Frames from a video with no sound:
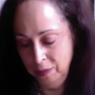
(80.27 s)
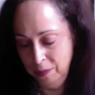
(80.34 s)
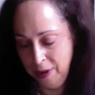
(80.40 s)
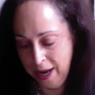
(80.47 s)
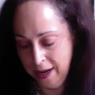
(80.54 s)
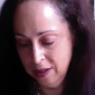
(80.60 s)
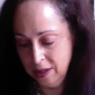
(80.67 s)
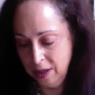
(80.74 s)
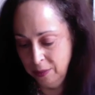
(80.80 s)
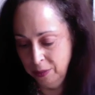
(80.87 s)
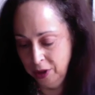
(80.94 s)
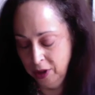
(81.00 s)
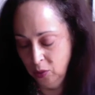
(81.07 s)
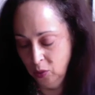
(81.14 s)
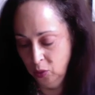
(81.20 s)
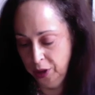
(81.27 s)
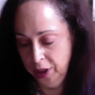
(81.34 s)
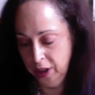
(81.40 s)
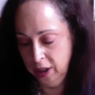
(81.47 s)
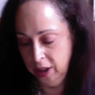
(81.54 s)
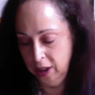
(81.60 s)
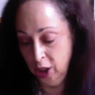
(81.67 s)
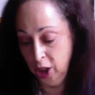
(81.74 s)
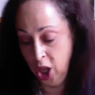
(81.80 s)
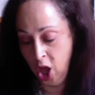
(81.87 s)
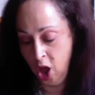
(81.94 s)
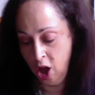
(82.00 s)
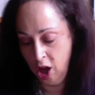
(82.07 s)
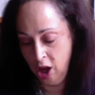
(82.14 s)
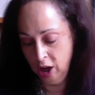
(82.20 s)
make something really
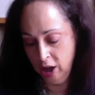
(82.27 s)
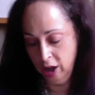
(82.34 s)
long.